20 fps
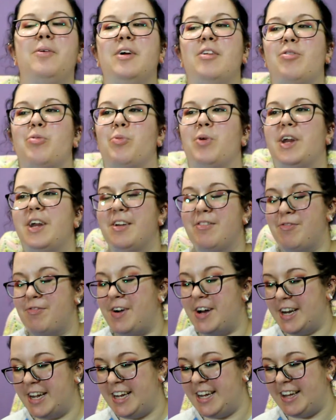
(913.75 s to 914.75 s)
what's wicked
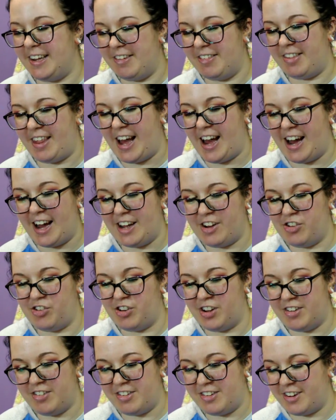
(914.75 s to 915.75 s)
funny is that I
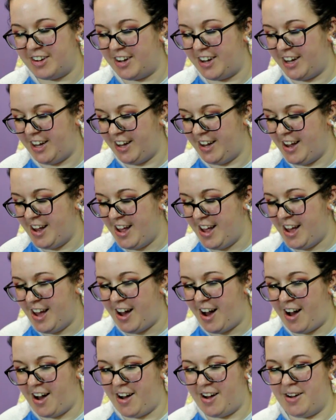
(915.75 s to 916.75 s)
just got
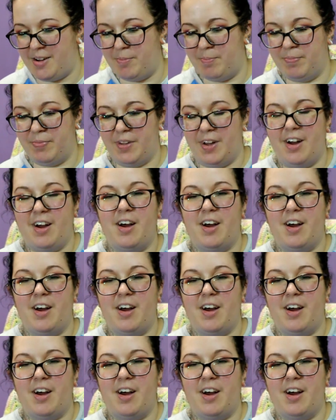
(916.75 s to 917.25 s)
um,